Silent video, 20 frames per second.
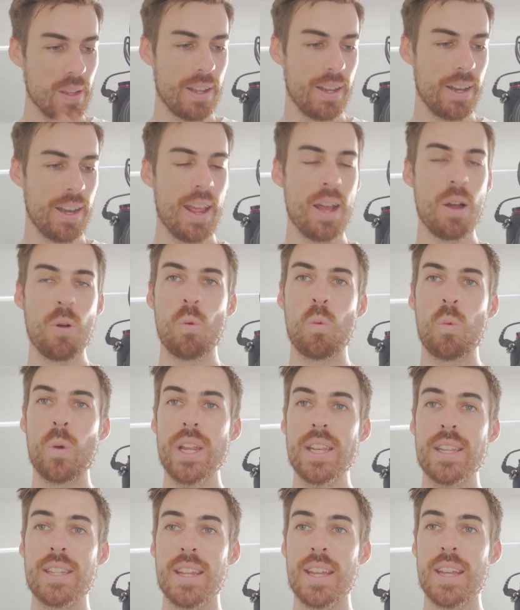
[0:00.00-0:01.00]
Now,
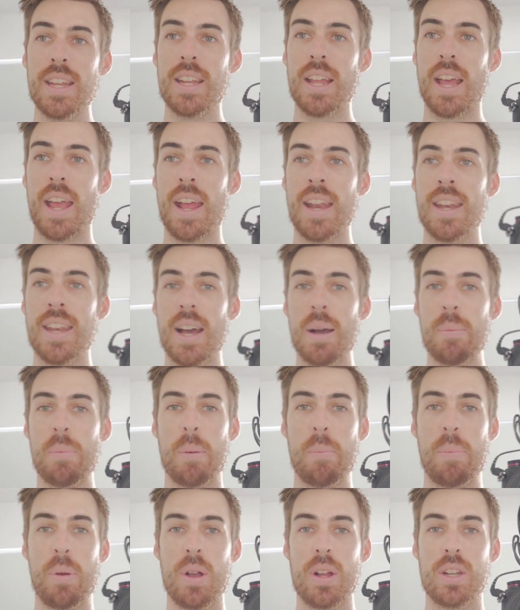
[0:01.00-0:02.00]
we did end
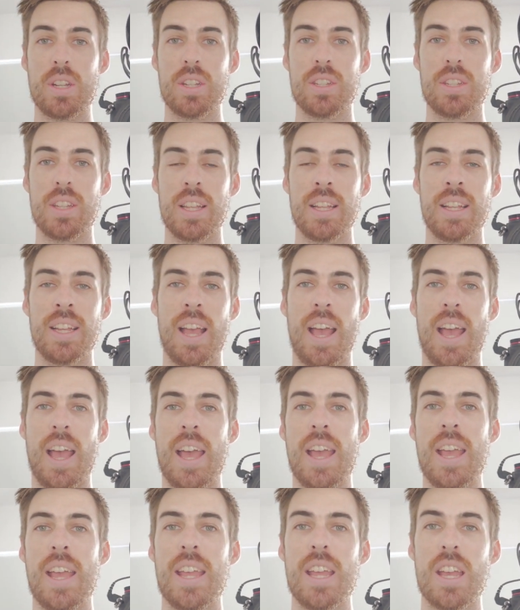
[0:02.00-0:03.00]
up purchasing
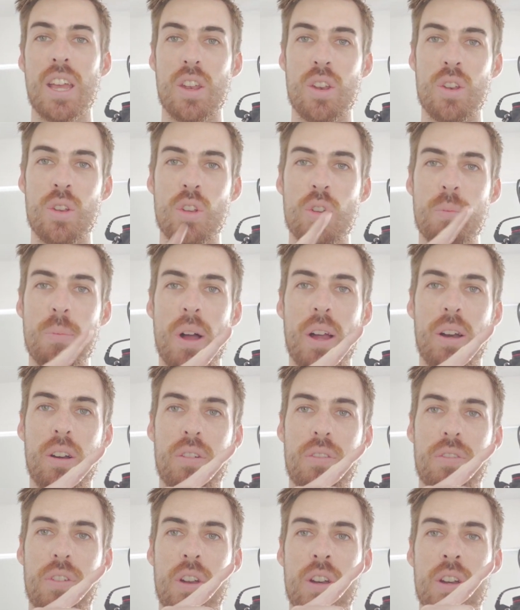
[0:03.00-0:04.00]
a new
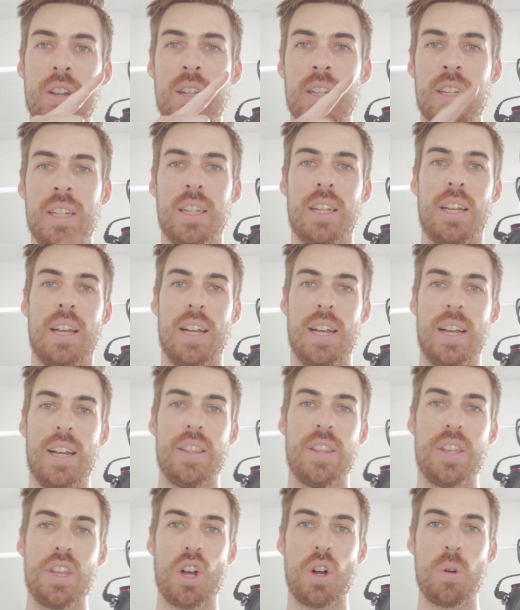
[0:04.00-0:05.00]
microphone.
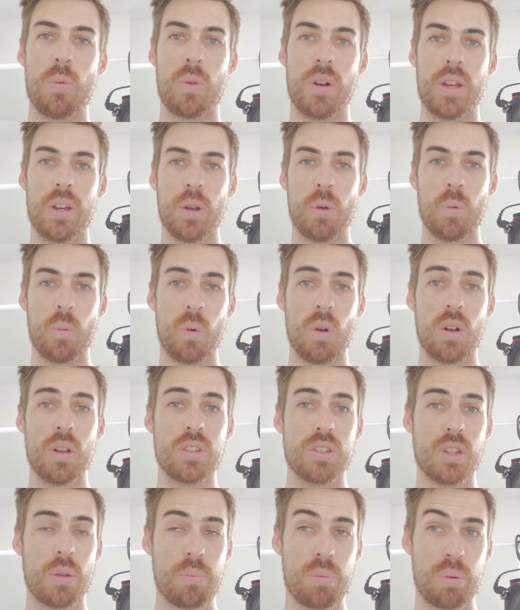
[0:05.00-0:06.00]
The old one
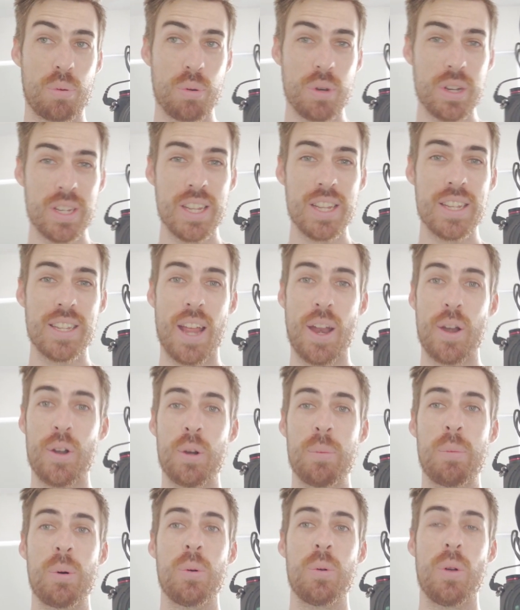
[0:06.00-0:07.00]
was pretty
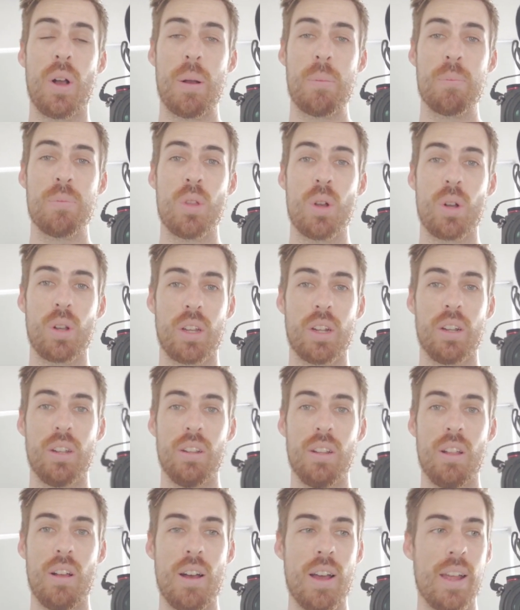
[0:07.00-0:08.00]
terrible, I'm not gonna
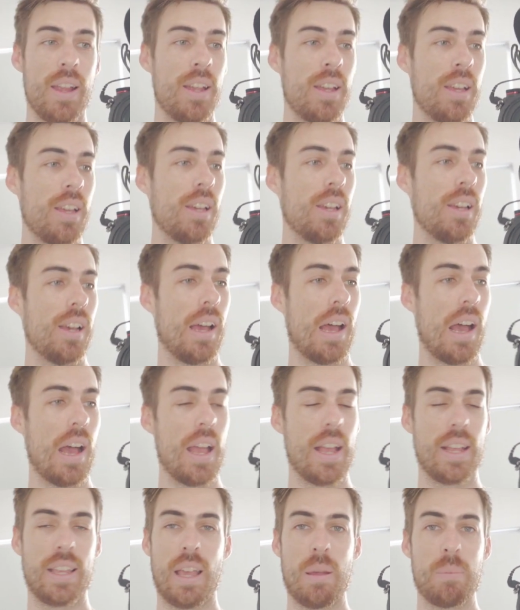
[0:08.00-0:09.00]
lie.
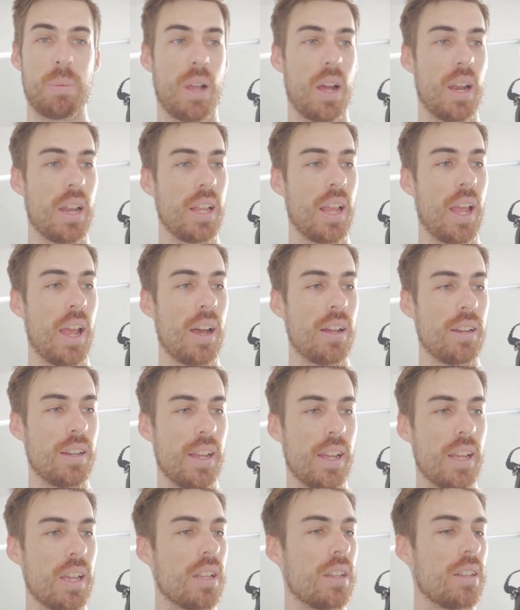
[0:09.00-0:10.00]
It kept cutting out
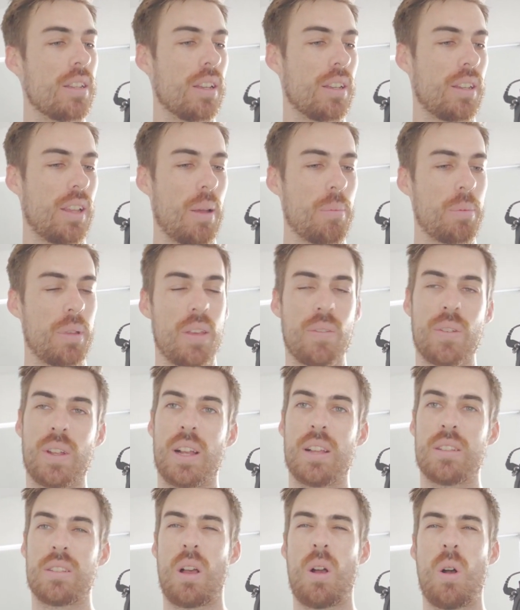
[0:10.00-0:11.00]
and it kept
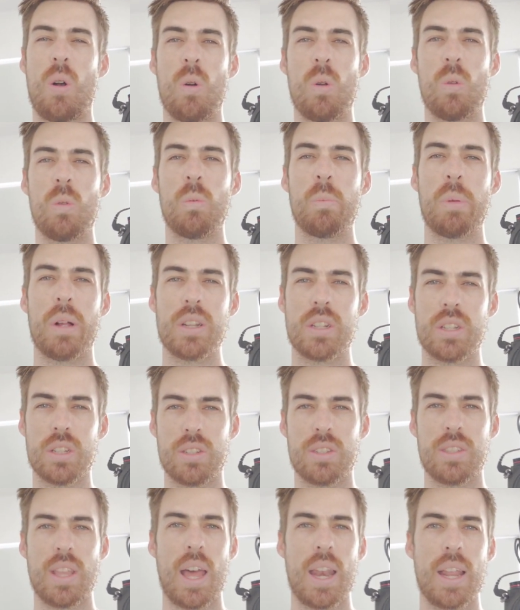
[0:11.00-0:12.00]
giving us a whole bunch of
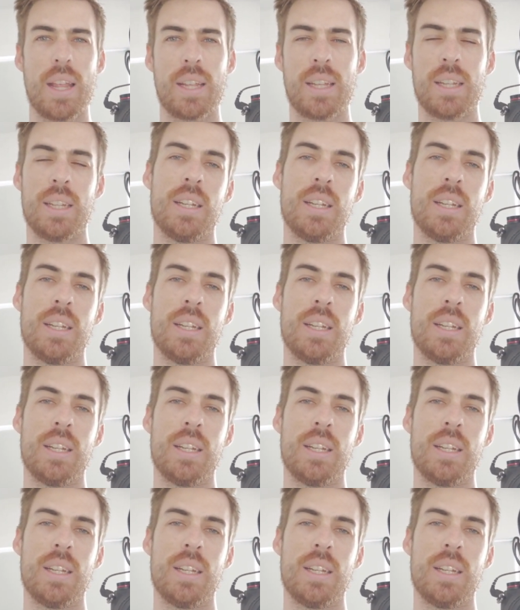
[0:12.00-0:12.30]
static,